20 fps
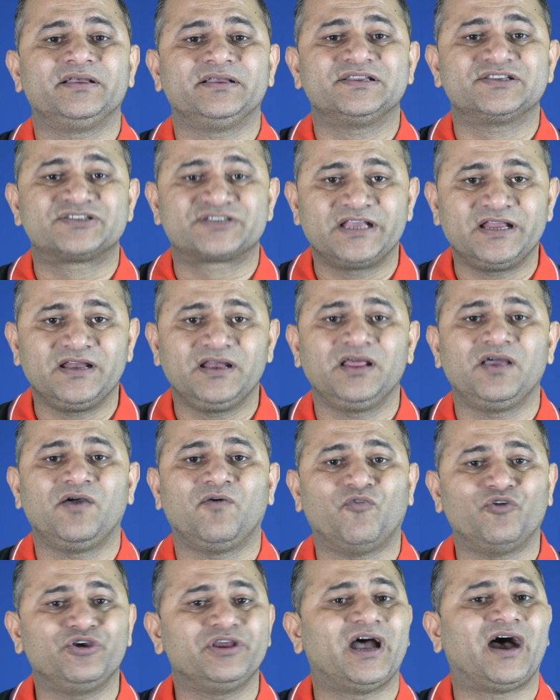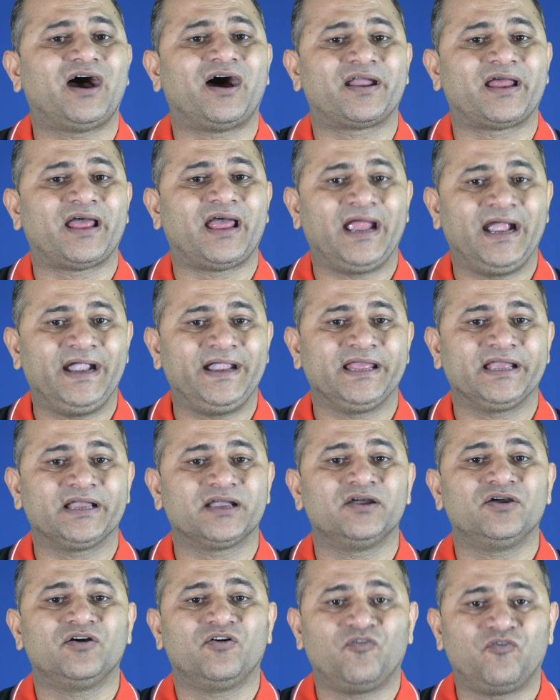still we are
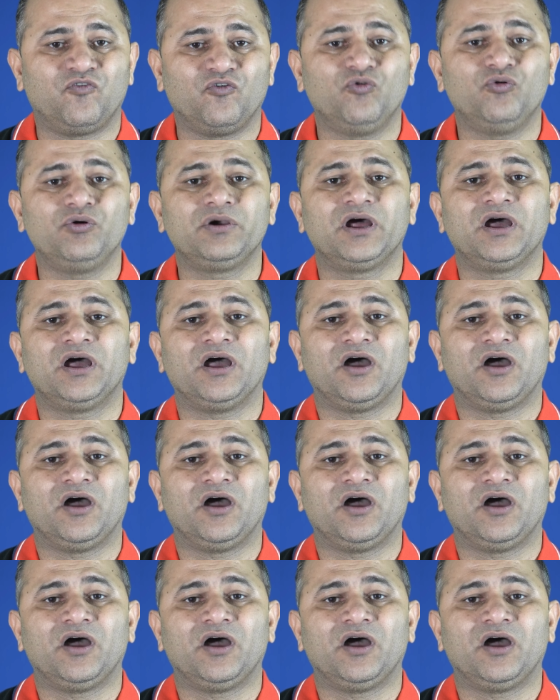adding food